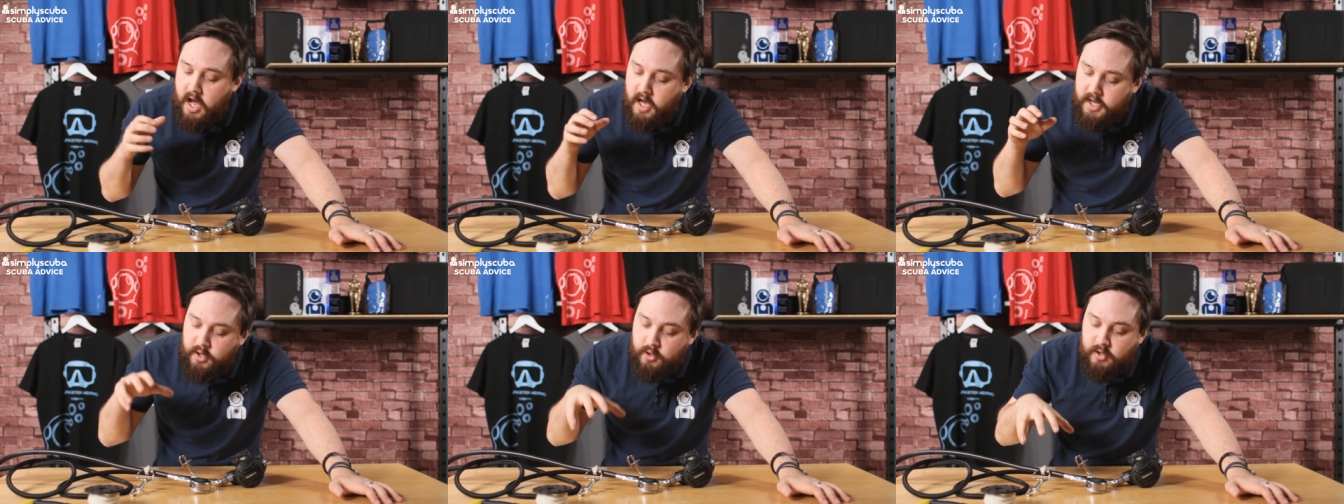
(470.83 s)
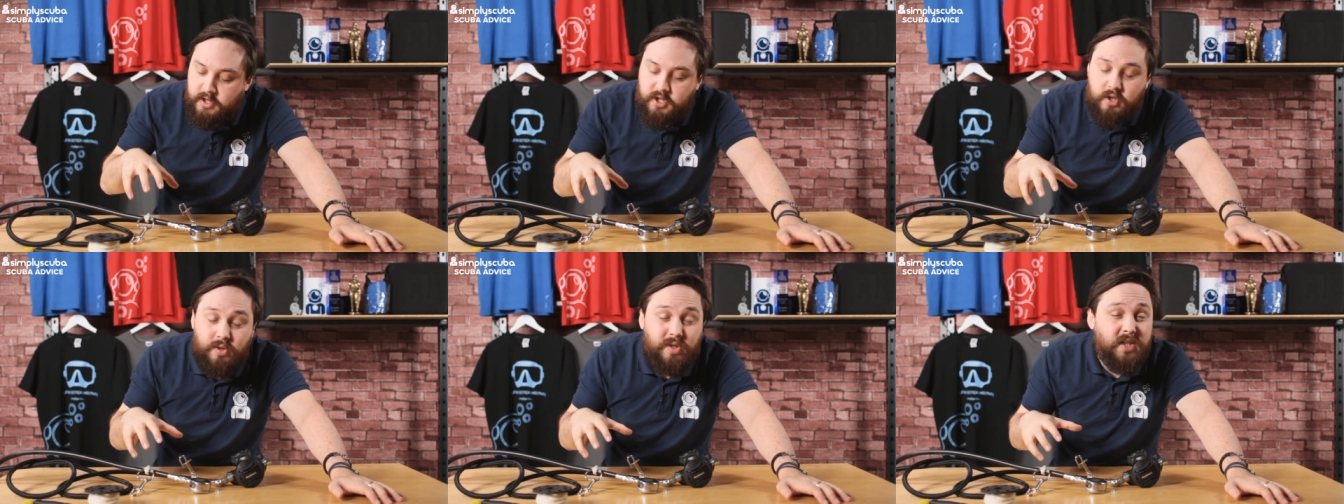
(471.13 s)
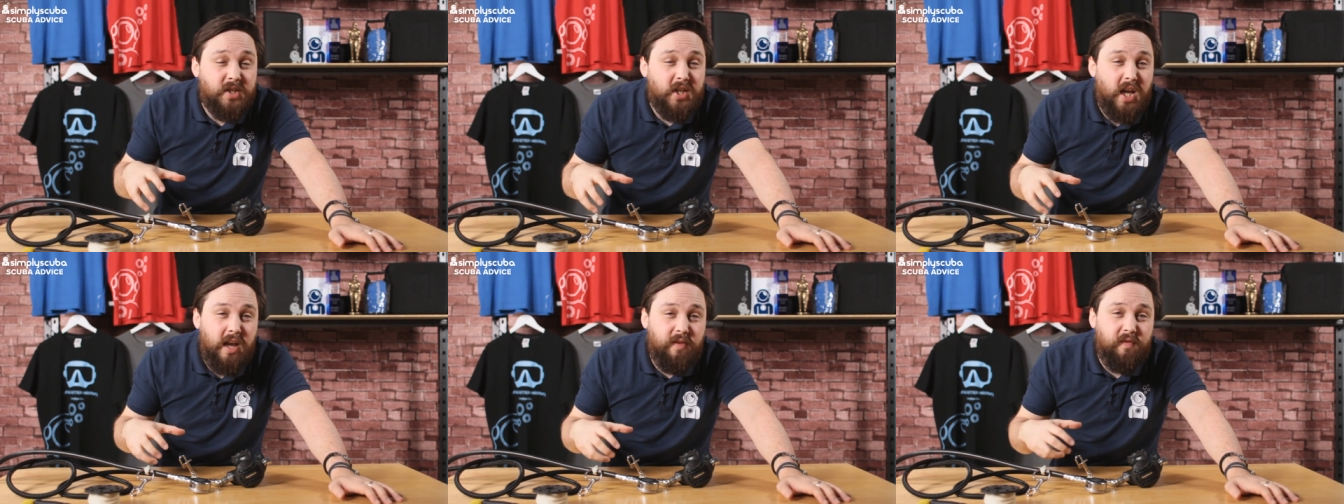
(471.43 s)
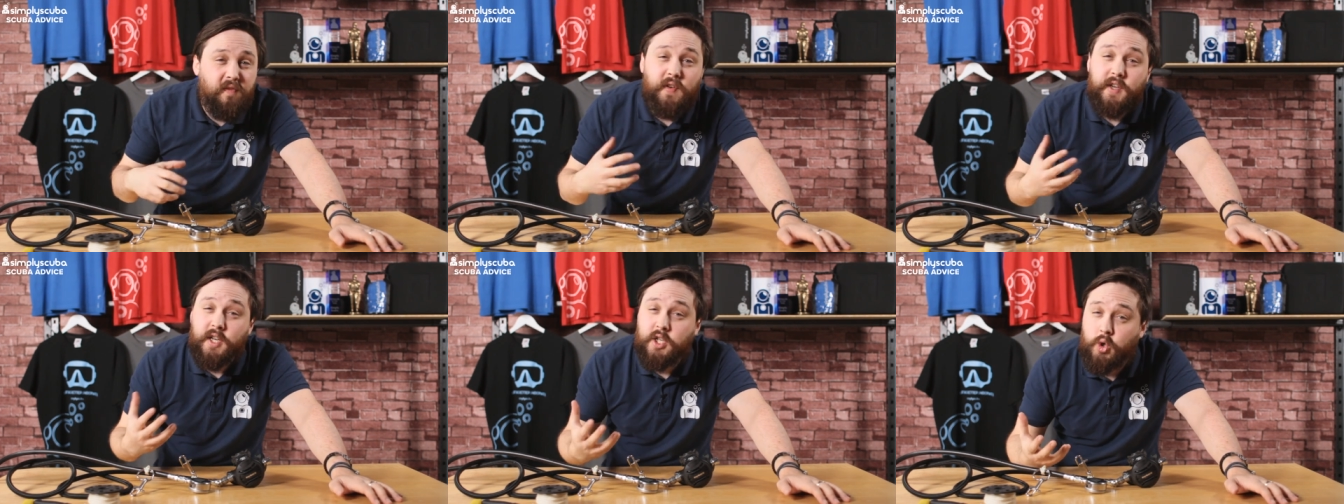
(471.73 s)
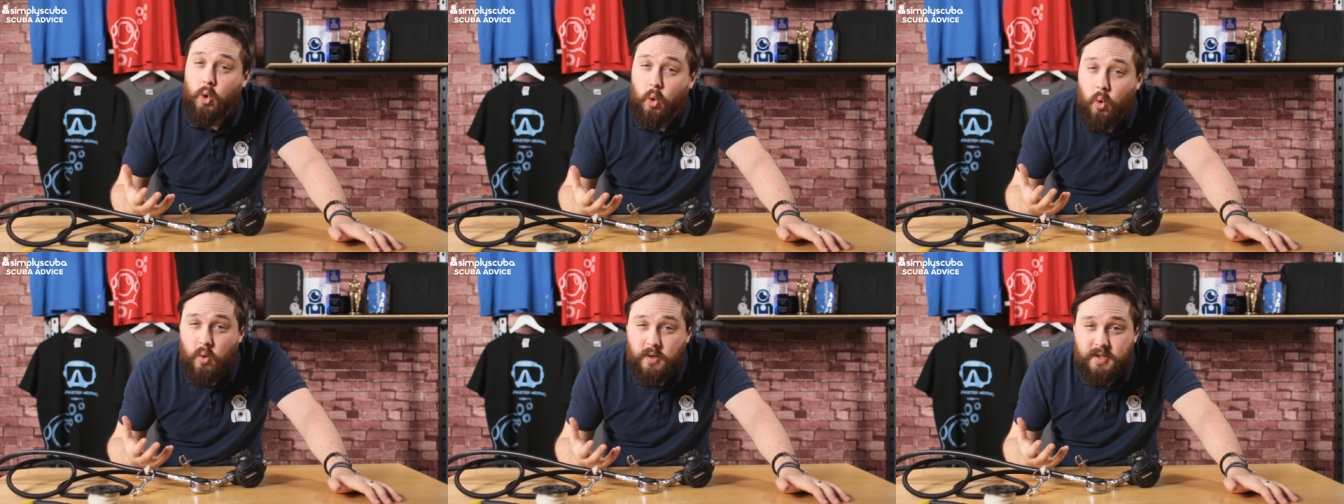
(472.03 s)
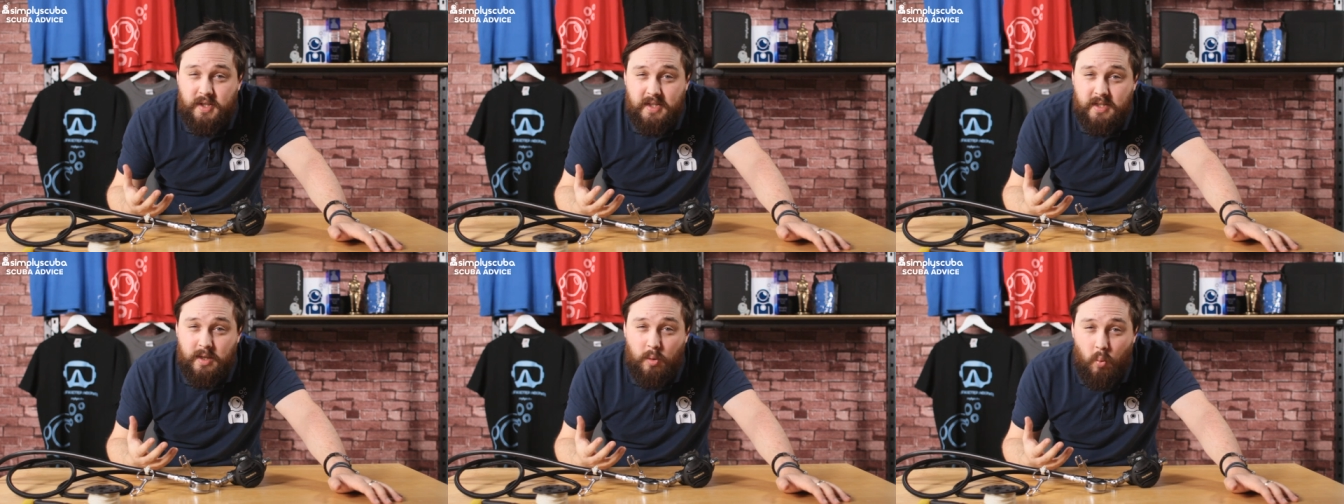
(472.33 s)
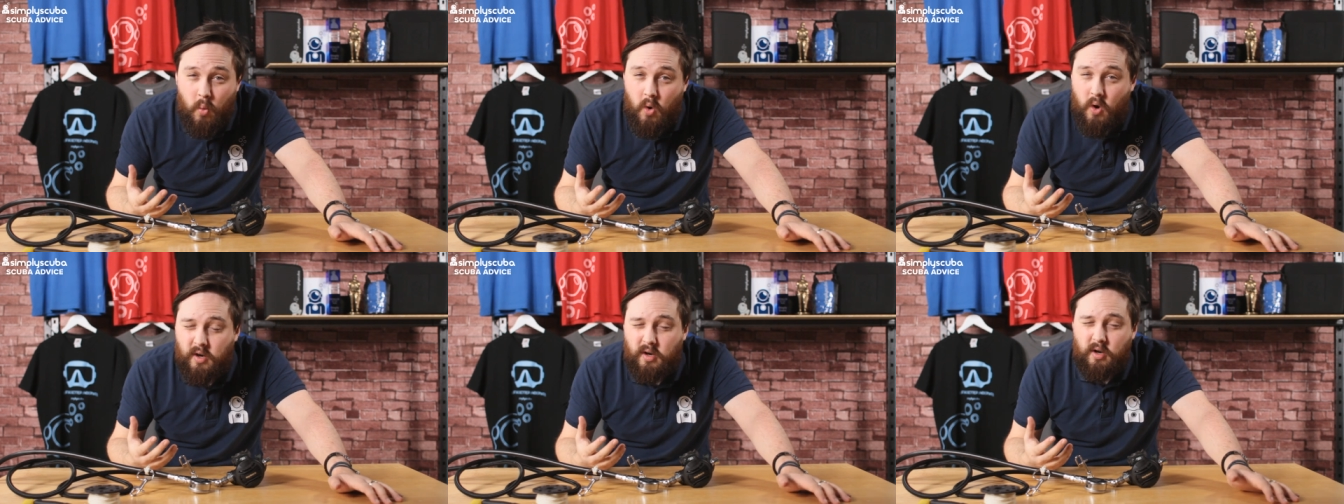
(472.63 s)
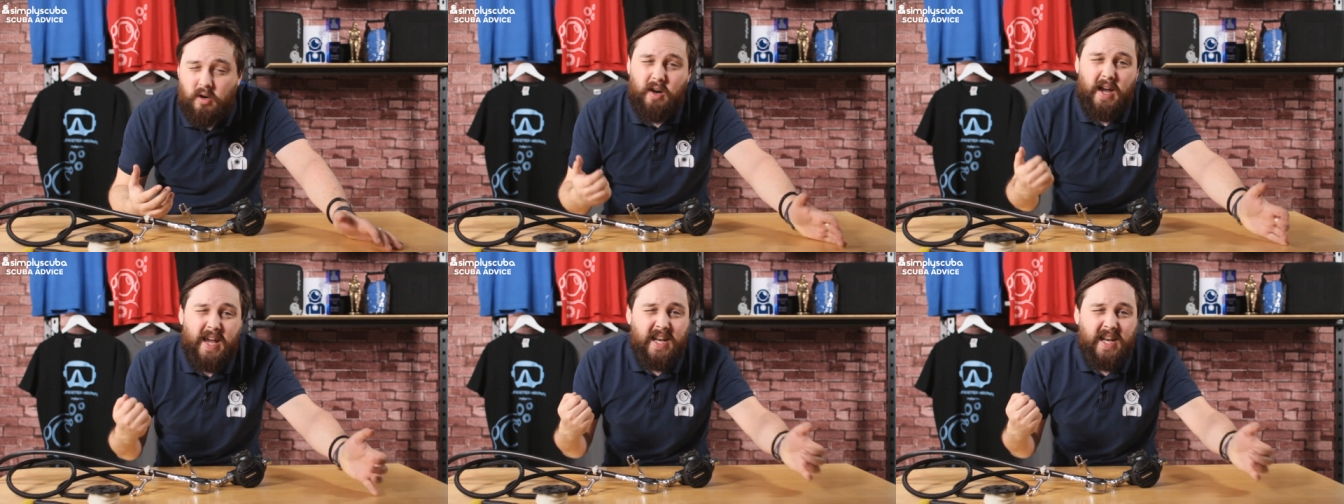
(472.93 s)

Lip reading: You can do the same for your torches and whatnot,